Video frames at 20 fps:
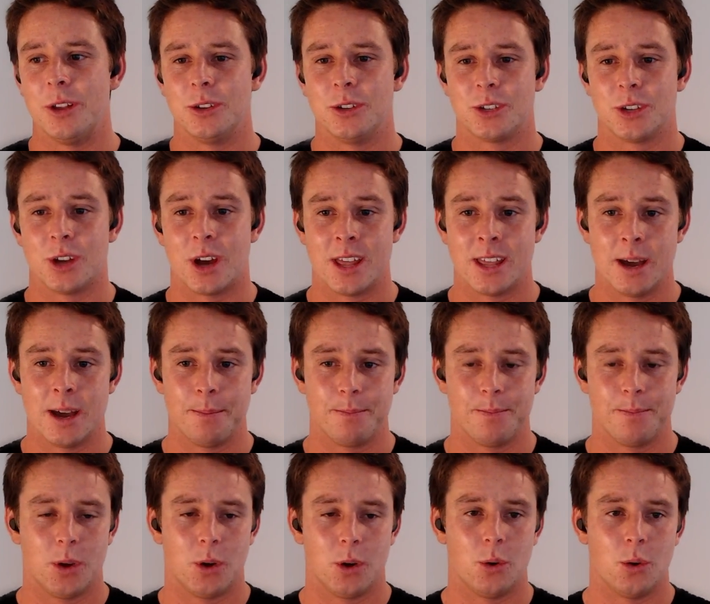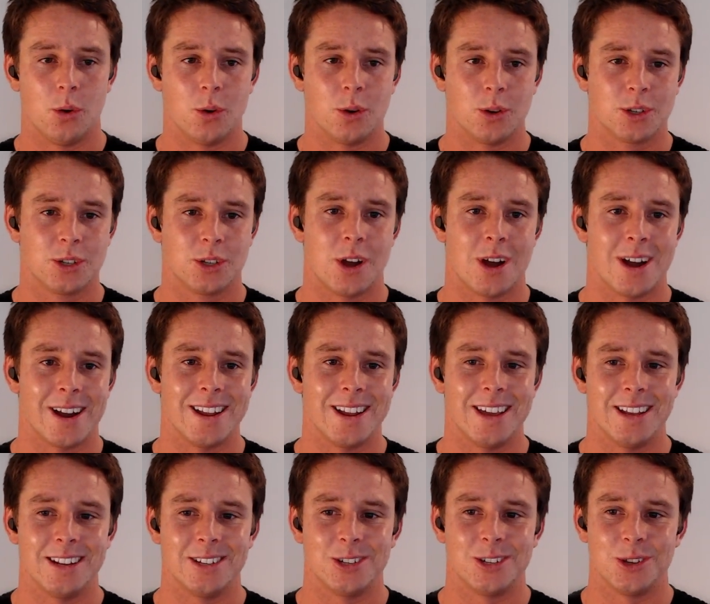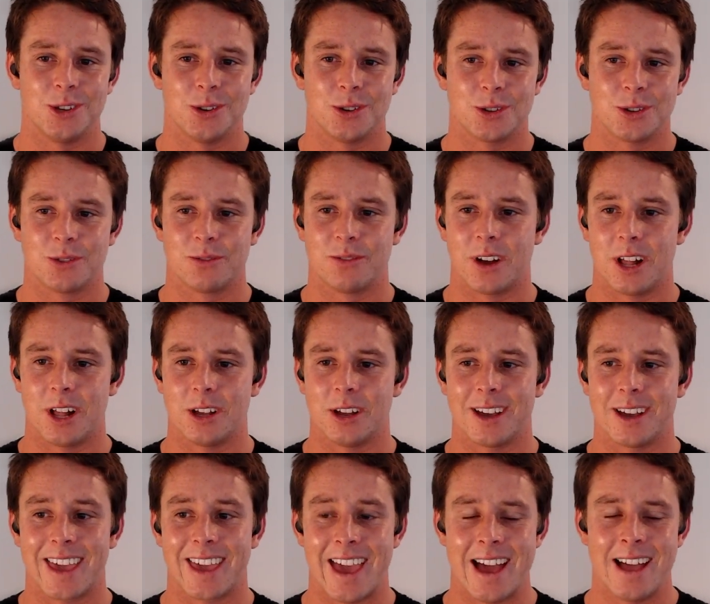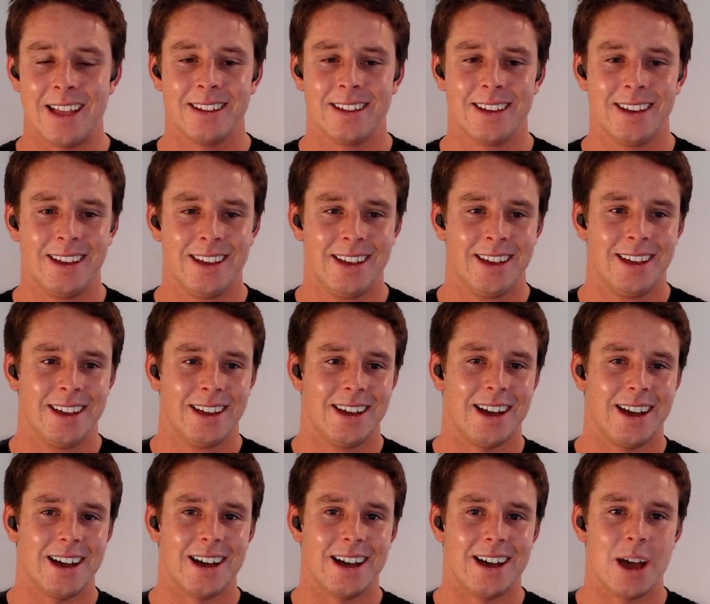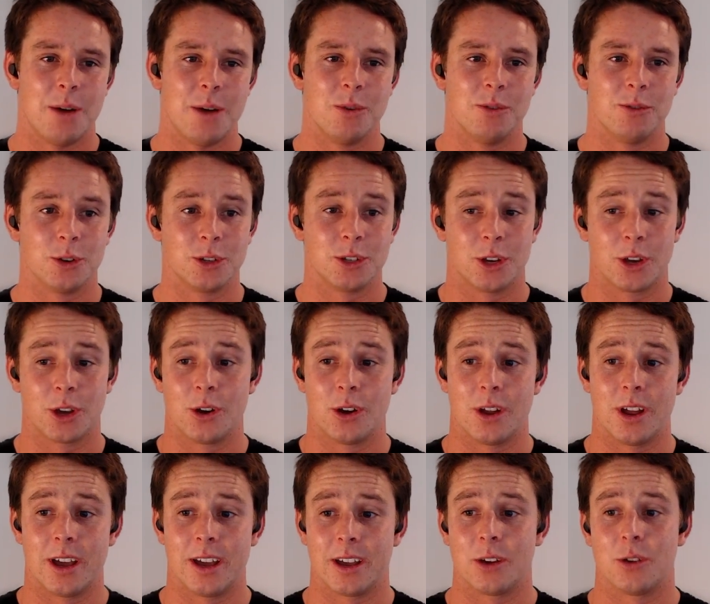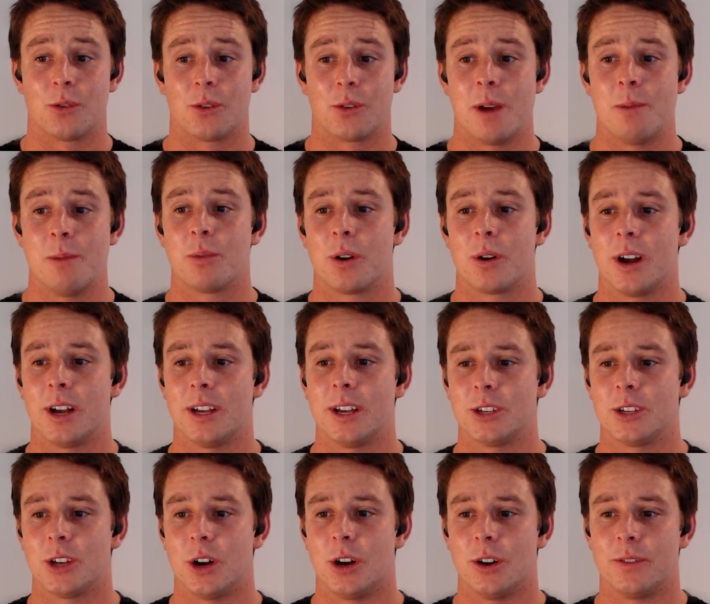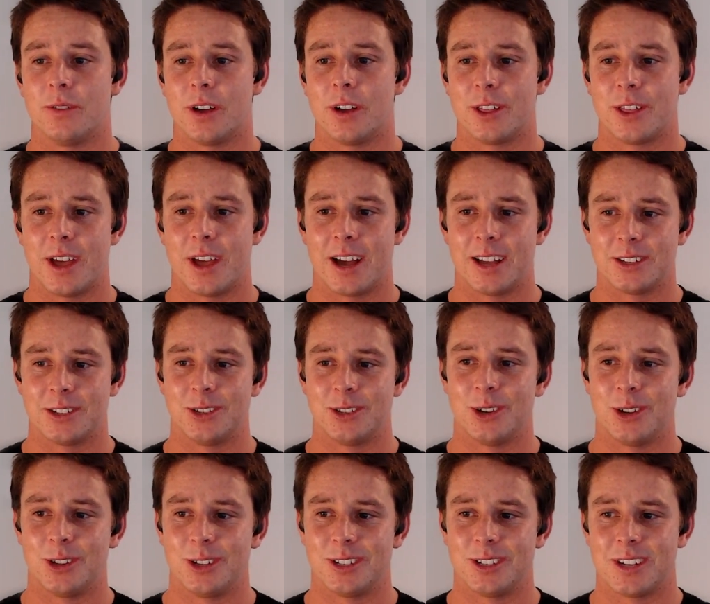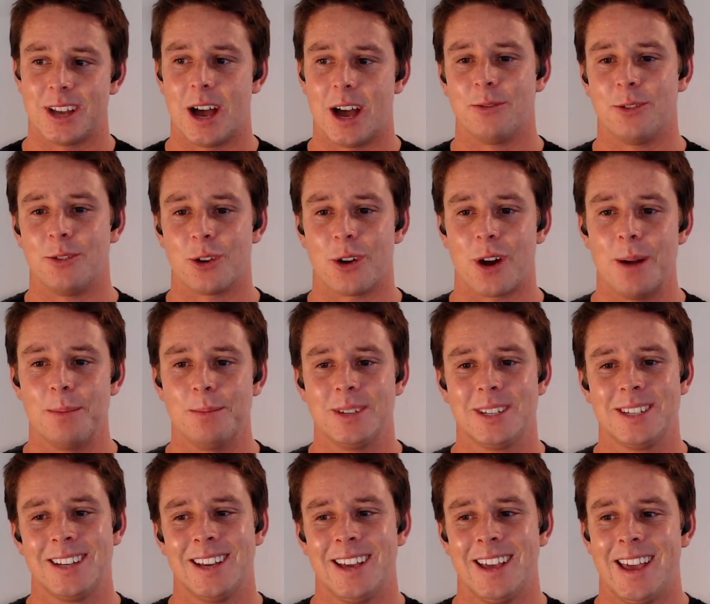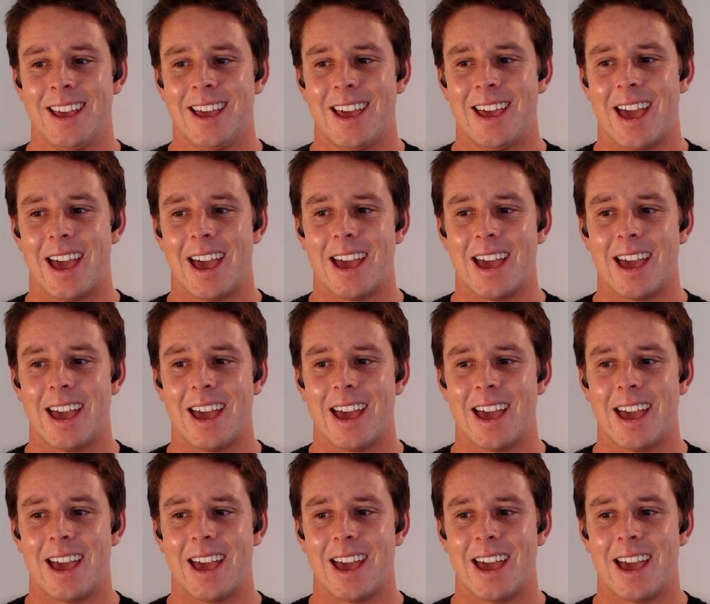when you sign up or sign into your Travala account. And we've also got a grand prize of $1,000 up for grabs,